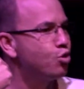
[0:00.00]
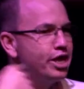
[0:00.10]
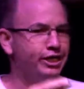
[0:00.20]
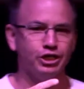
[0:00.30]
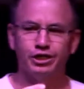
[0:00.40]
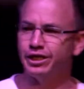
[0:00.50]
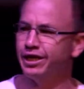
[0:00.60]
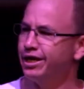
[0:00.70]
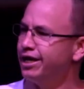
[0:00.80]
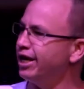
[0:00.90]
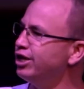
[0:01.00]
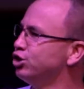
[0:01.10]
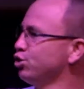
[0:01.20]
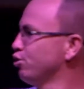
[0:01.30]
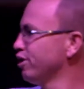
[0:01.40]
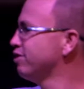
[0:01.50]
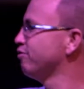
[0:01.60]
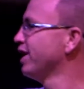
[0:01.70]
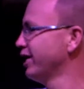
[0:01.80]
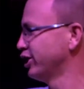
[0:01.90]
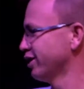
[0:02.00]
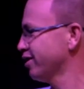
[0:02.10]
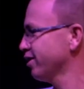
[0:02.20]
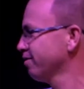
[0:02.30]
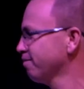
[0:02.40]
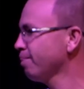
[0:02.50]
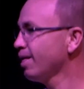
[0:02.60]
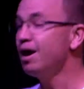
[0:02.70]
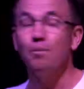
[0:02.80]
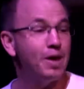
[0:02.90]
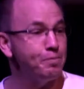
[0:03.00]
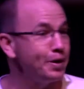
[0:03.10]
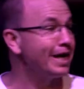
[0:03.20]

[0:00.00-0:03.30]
preached into these villages. People